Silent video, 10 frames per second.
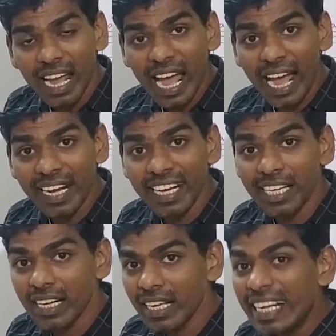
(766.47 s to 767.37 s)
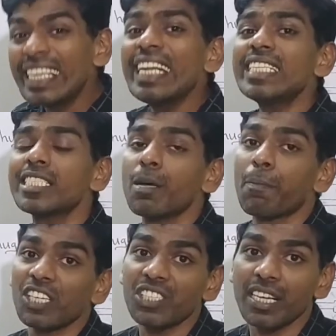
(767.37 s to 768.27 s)
and it increases the
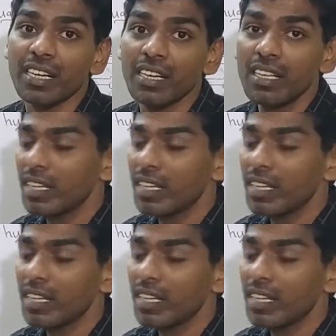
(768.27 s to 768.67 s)
pressure,